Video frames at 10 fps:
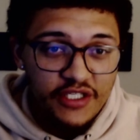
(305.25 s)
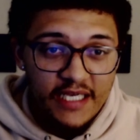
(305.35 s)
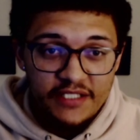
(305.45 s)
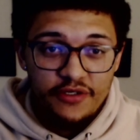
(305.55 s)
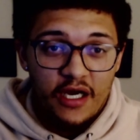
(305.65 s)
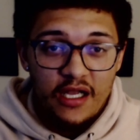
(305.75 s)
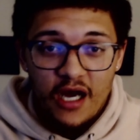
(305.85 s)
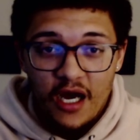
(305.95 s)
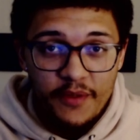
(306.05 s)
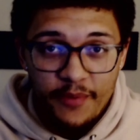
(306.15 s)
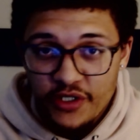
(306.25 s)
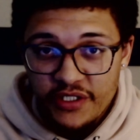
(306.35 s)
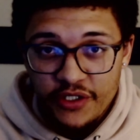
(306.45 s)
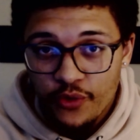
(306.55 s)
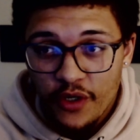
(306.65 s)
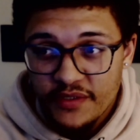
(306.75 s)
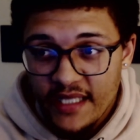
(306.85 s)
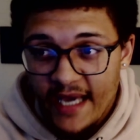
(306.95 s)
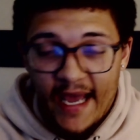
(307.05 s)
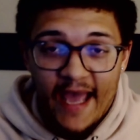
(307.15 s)
Jester.com, the person who owns
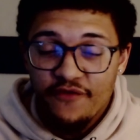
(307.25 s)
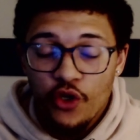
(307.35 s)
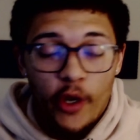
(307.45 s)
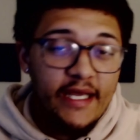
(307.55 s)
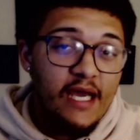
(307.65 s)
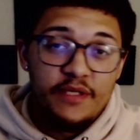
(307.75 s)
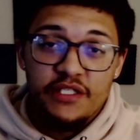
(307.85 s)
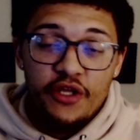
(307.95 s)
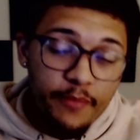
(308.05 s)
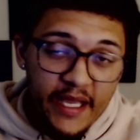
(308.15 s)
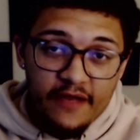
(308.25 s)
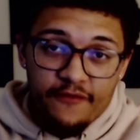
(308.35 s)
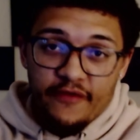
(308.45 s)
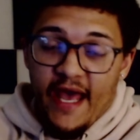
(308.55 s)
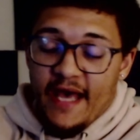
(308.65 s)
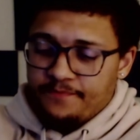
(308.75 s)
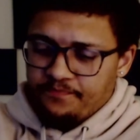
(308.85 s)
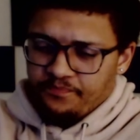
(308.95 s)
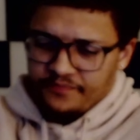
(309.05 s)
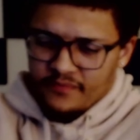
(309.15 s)
that, I have no idea how much they're paying for
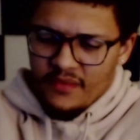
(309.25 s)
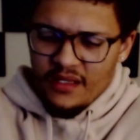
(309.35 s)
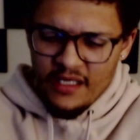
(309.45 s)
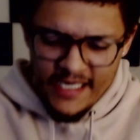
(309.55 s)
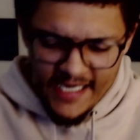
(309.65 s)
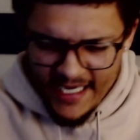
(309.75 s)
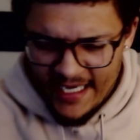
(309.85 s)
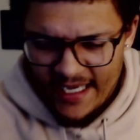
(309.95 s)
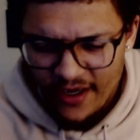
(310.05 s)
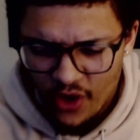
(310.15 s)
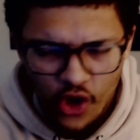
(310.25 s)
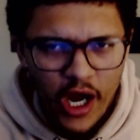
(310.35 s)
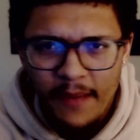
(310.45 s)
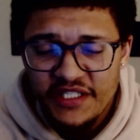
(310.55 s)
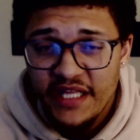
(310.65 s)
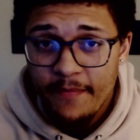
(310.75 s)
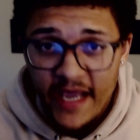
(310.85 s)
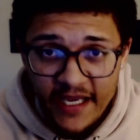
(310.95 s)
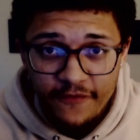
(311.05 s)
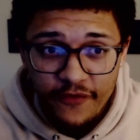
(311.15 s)
that uh, or how much they
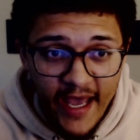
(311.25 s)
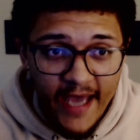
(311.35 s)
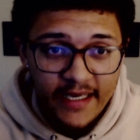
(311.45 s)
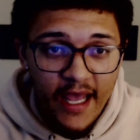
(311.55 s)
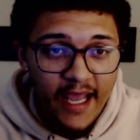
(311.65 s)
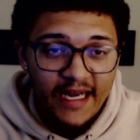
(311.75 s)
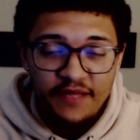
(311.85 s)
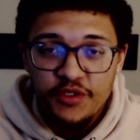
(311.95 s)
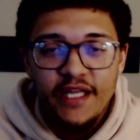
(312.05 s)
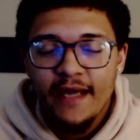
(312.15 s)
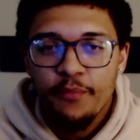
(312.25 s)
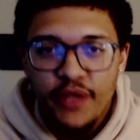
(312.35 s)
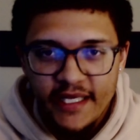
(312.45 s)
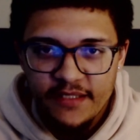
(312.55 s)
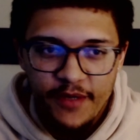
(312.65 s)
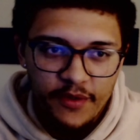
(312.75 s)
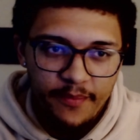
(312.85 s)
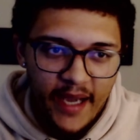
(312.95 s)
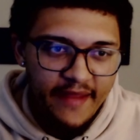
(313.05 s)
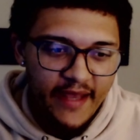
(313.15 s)
paid for that. And I'm just not in a place to be able to
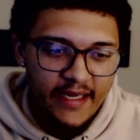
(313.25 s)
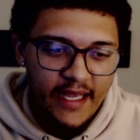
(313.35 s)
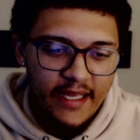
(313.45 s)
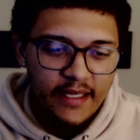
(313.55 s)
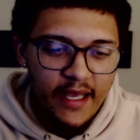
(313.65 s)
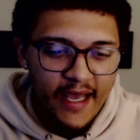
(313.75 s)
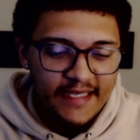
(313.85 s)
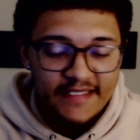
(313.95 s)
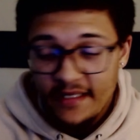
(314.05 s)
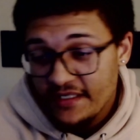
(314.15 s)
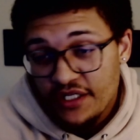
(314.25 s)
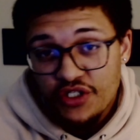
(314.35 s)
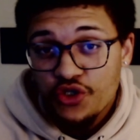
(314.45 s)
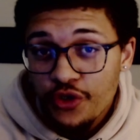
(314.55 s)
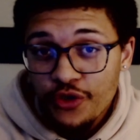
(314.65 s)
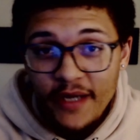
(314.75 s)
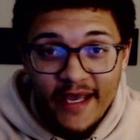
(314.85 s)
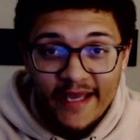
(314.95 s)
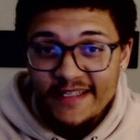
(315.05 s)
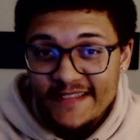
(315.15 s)
buy that. And as it, it's true,
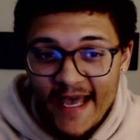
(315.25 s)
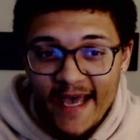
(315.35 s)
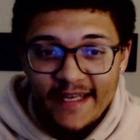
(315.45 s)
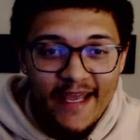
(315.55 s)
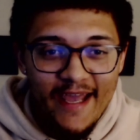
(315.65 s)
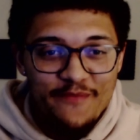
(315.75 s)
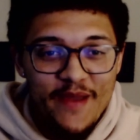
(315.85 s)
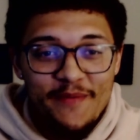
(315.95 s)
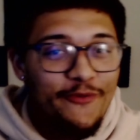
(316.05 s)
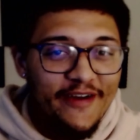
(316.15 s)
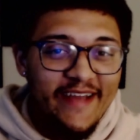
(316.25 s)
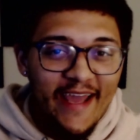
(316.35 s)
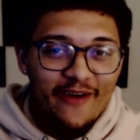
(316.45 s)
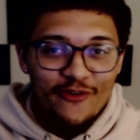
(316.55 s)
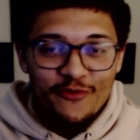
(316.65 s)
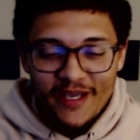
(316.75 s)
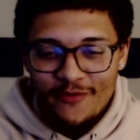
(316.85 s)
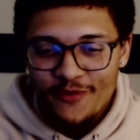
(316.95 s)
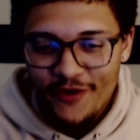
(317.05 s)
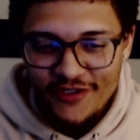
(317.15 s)
it's sad, and maybe one day I will be
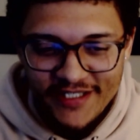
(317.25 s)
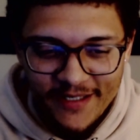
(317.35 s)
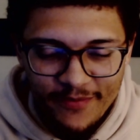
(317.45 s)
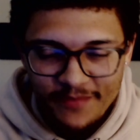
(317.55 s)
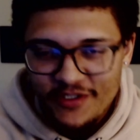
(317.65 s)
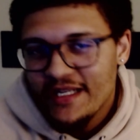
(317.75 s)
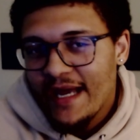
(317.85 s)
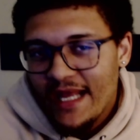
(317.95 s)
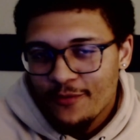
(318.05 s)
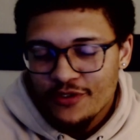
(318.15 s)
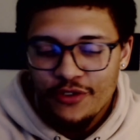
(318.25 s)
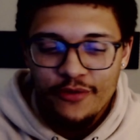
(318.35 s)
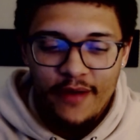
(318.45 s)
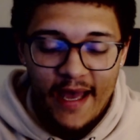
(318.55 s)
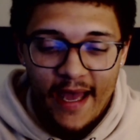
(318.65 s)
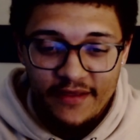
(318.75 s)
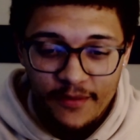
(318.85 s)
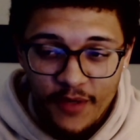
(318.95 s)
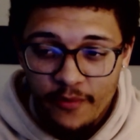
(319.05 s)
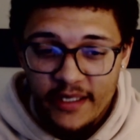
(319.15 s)
able to purchase it, but I'm just not able to at, at
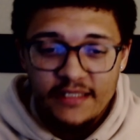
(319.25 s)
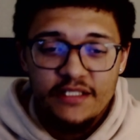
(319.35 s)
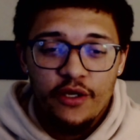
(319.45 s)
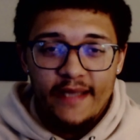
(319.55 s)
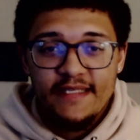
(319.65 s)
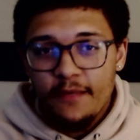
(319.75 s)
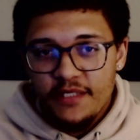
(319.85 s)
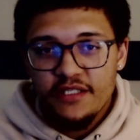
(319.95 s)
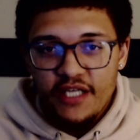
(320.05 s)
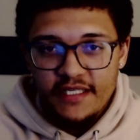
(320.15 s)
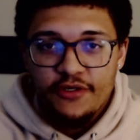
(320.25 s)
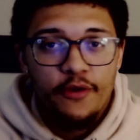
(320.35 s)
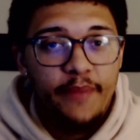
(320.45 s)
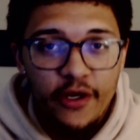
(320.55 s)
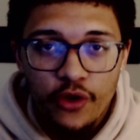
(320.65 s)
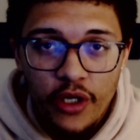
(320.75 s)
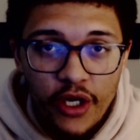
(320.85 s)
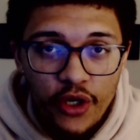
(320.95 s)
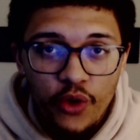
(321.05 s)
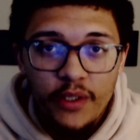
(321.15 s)
the moment. And so I typed in
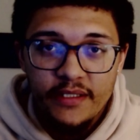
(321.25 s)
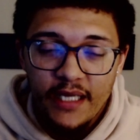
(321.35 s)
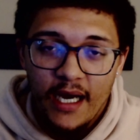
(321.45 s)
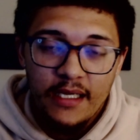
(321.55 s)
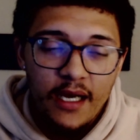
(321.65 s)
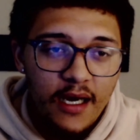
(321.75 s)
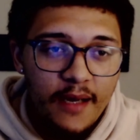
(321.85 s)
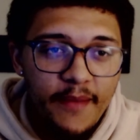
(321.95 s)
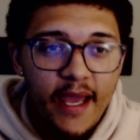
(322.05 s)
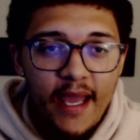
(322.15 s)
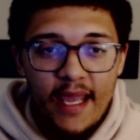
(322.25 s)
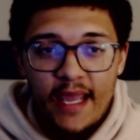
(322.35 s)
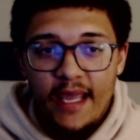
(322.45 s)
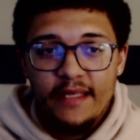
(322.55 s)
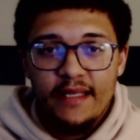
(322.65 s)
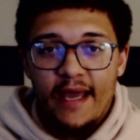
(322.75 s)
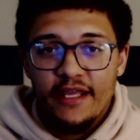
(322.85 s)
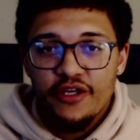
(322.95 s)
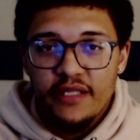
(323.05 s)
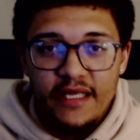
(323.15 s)
jesterapparelco.com and I
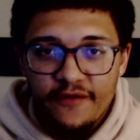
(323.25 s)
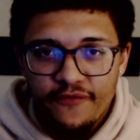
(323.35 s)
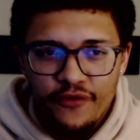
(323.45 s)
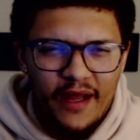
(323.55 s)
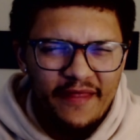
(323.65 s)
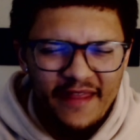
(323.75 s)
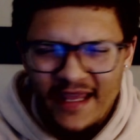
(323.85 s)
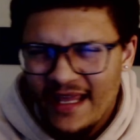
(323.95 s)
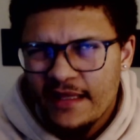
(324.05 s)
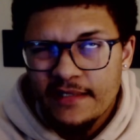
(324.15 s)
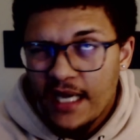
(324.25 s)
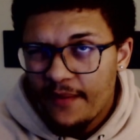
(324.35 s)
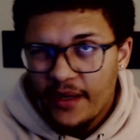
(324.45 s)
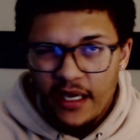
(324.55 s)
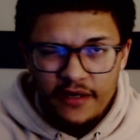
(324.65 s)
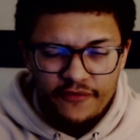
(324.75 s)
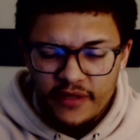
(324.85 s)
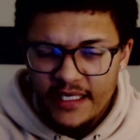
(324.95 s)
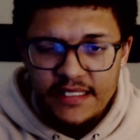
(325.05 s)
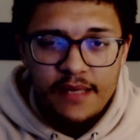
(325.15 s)
could get it for, I think at the time I got it for
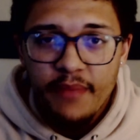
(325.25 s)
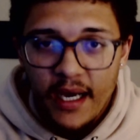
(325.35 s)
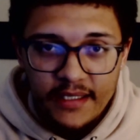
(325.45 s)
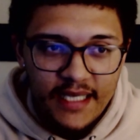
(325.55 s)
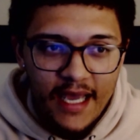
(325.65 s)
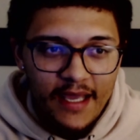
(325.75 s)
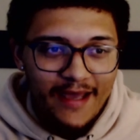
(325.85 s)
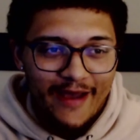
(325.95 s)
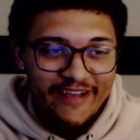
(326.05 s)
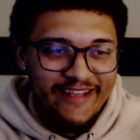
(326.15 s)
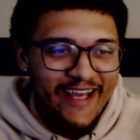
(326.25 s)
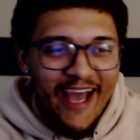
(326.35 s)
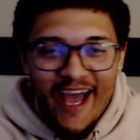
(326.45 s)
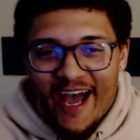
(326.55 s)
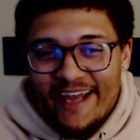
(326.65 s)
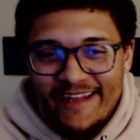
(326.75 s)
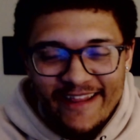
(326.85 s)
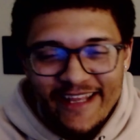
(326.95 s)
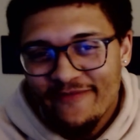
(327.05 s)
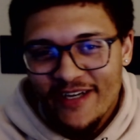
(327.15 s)
like 10 bucks. I, I, I
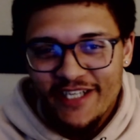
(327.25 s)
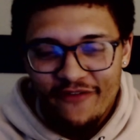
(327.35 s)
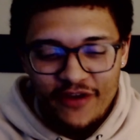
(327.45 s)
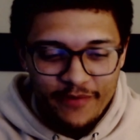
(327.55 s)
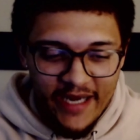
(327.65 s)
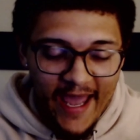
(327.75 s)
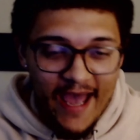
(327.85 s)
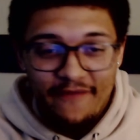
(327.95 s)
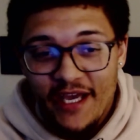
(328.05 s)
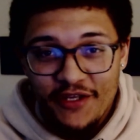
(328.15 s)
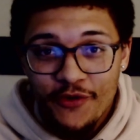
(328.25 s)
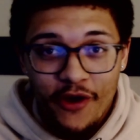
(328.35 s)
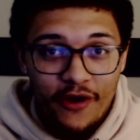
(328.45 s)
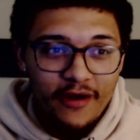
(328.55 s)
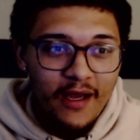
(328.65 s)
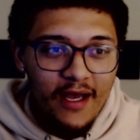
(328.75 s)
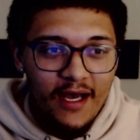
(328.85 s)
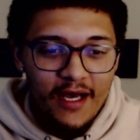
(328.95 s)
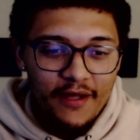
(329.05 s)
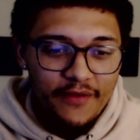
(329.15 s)
didn't think much of it, but I have that, UR,
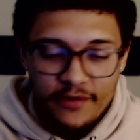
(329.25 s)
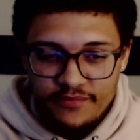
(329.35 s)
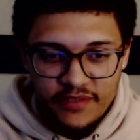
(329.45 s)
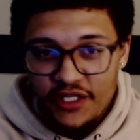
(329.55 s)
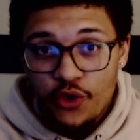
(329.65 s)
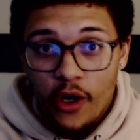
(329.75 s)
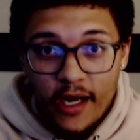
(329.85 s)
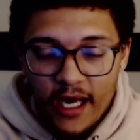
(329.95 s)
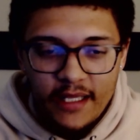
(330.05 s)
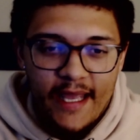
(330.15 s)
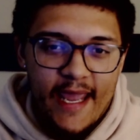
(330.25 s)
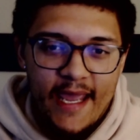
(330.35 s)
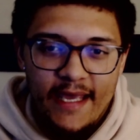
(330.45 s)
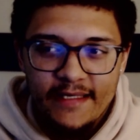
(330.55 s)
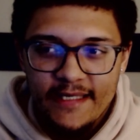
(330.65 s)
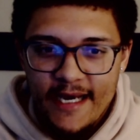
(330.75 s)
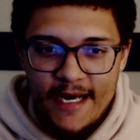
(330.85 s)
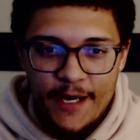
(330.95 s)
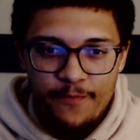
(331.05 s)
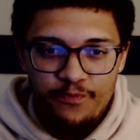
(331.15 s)
uh, that, that URL and
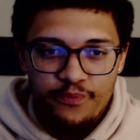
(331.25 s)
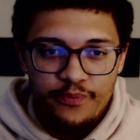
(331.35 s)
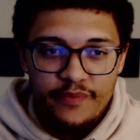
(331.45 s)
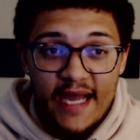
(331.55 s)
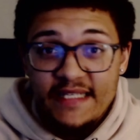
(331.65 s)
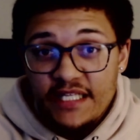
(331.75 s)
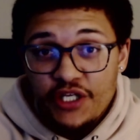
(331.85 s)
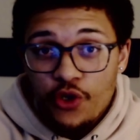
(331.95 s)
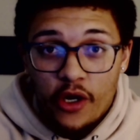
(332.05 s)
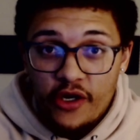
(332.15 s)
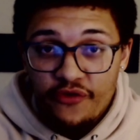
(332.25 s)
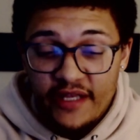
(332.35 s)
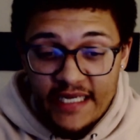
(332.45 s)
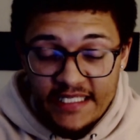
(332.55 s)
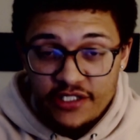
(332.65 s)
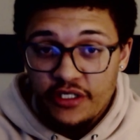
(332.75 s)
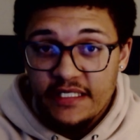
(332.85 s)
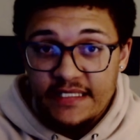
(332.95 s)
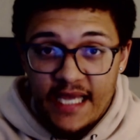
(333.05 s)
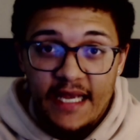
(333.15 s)
um, that's the URL that I started
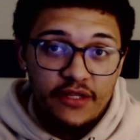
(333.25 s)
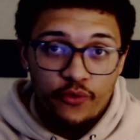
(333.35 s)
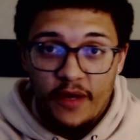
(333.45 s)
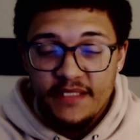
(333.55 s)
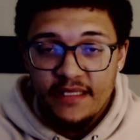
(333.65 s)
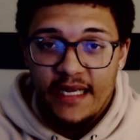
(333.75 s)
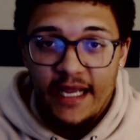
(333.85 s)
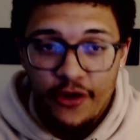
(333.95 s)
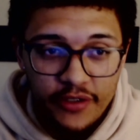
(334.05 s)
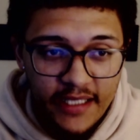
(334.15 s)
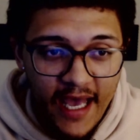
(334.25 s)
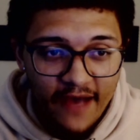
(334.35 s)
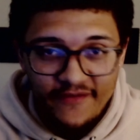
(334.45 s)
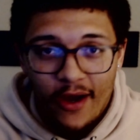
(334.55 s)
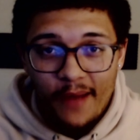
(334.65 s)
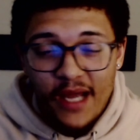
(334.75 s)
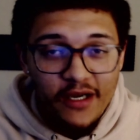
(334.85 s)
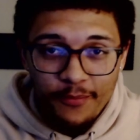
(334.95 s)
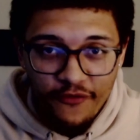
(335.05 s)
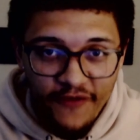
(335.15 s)
designing the website that I currently have. Now I'm not
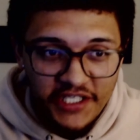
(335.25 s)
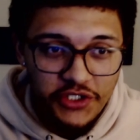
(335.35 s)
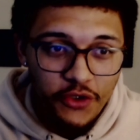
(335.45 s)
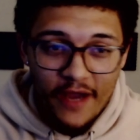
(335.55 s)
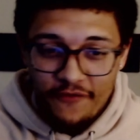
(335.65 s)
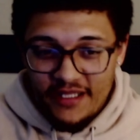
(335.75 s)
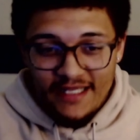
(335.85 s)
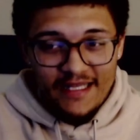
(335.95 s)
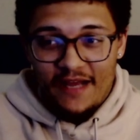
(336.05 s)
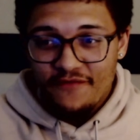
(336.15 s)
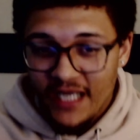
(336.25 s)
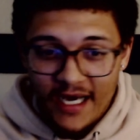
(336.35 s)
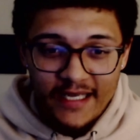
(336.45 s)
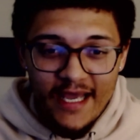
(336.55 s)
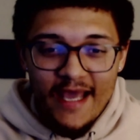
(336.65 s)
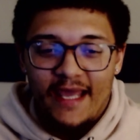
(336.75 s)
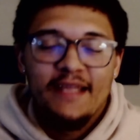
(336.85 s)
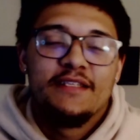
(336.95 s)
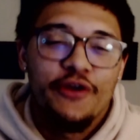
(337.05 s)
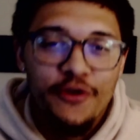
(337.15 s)
a professional. Everything that I've done
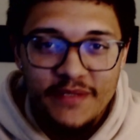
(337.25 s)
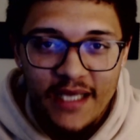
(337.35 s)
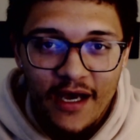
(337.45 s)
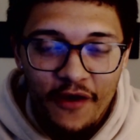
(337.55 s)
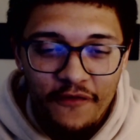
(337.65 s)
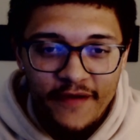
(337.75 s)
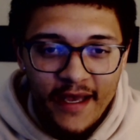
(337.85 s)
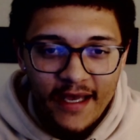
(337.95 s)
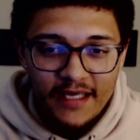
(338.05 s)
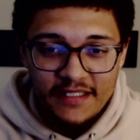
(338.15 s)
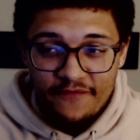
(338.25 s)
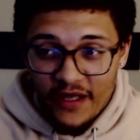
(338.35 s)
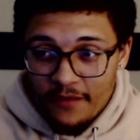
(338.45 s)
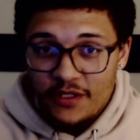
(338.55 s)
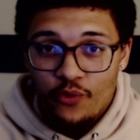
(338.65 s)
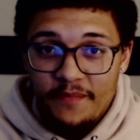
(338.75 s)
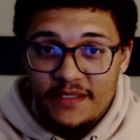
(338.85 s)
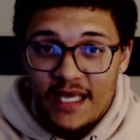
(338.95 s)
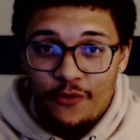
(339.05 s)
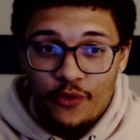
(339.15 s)
in terms of uh, developing the
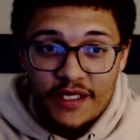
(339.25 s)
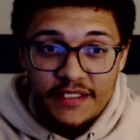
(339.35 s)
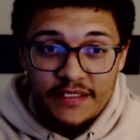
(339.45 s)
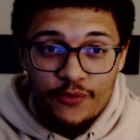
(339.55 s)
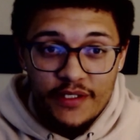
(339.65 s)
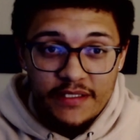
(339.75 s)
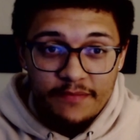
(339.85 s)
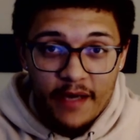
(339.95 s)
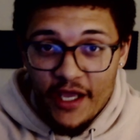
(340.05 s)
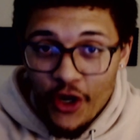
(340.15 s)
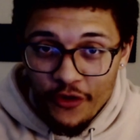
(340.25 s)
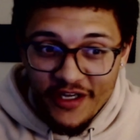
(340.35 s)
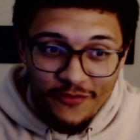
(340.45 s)
website was was was my own.